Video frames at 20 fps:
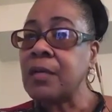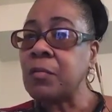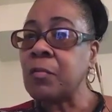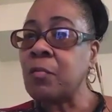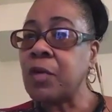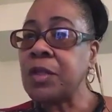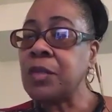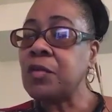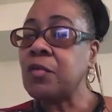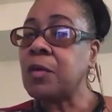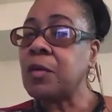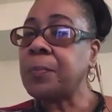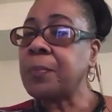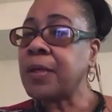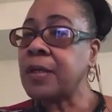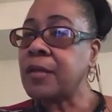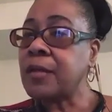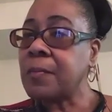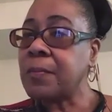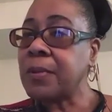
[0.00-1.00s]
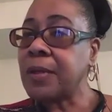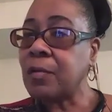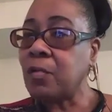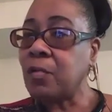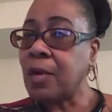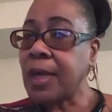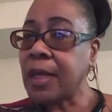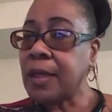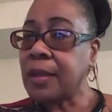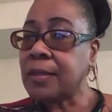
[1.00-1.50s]
When you appear to be
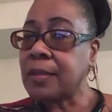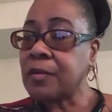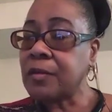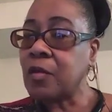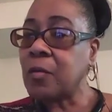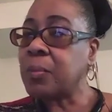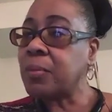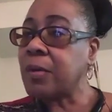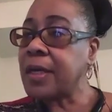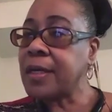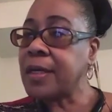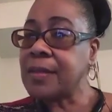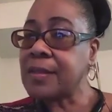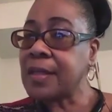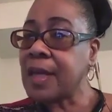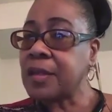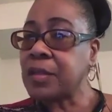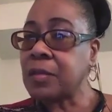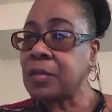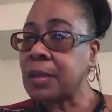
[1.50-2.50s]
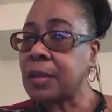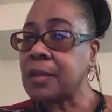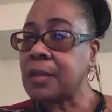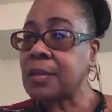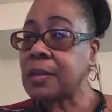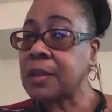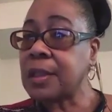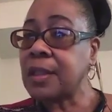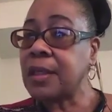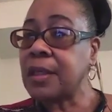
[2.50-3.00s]
awake, your brain's actually
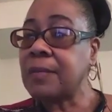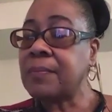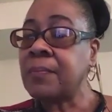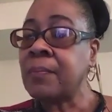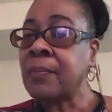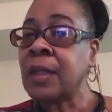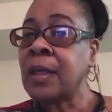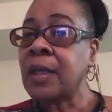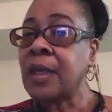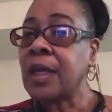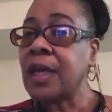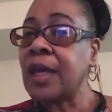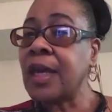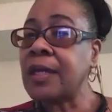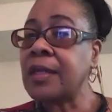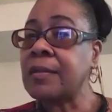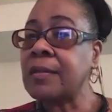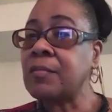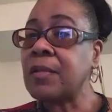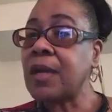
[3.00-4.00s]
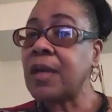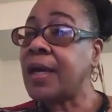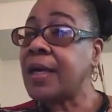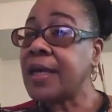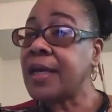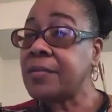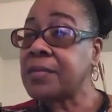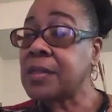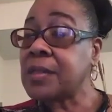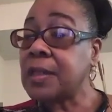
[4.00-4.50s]
asleep. And I
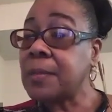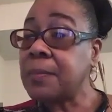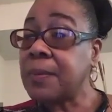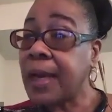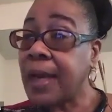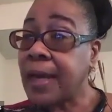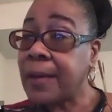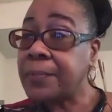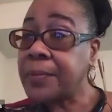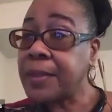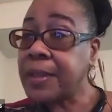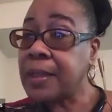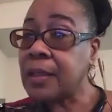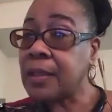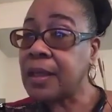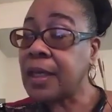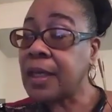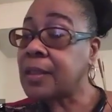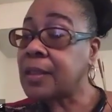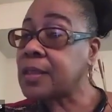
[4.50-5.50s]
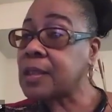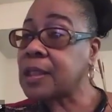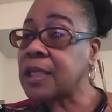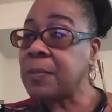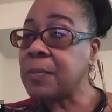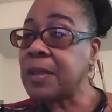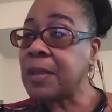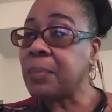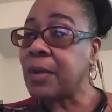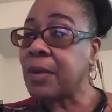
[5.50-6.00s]
have sleep apnea, and the
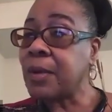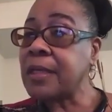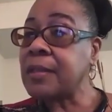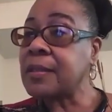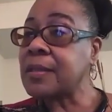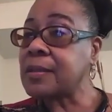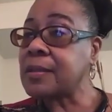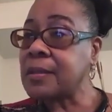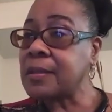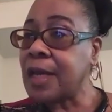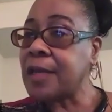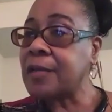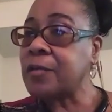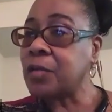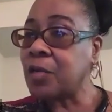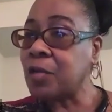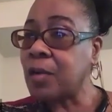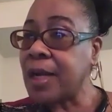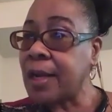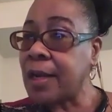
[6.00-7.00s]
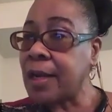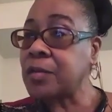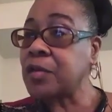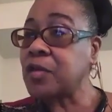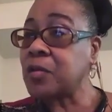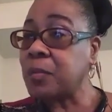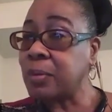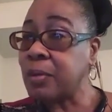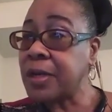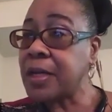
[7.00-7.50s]
sleeping brain does not know how
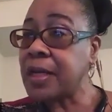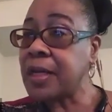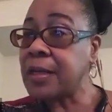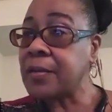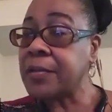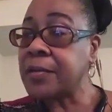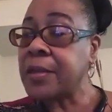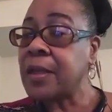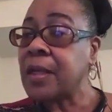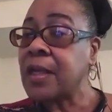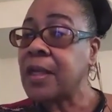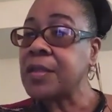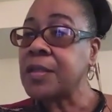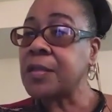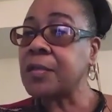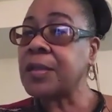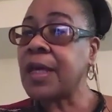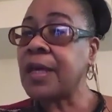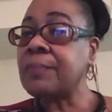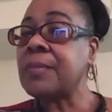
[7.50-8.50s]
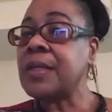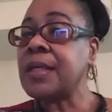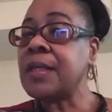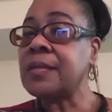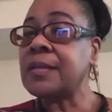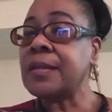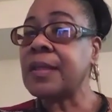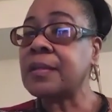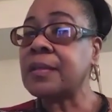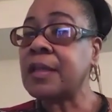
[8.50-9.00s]
to breathe. So that
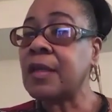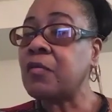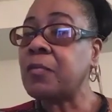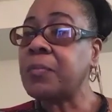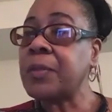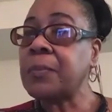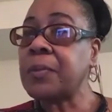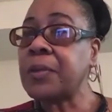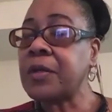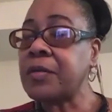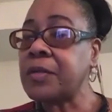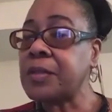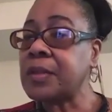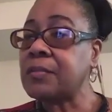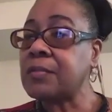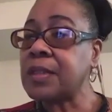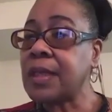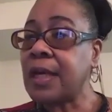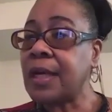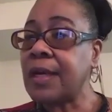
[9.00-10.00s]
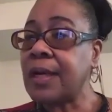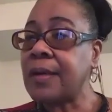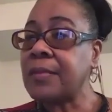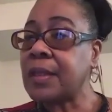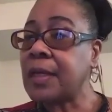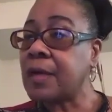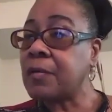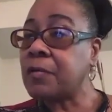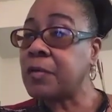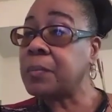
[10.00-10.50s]
means that there would be periods of time
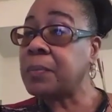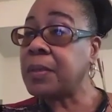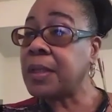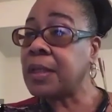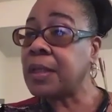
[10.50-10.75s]
that I would